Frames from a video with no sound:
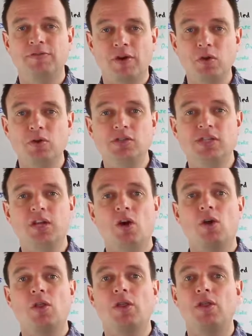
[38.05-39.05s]
focusing
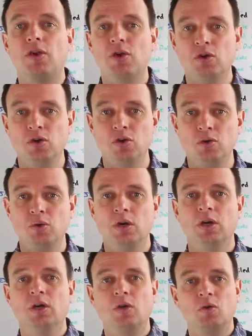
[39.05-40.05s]
on the who
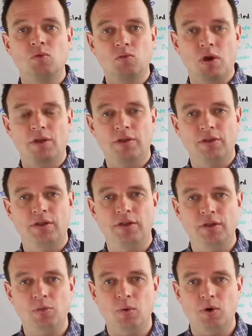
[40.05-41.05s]
rather
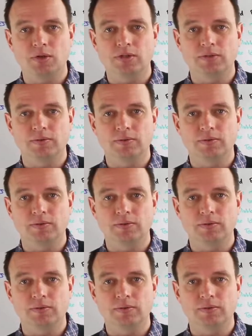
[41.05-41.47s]
than the what.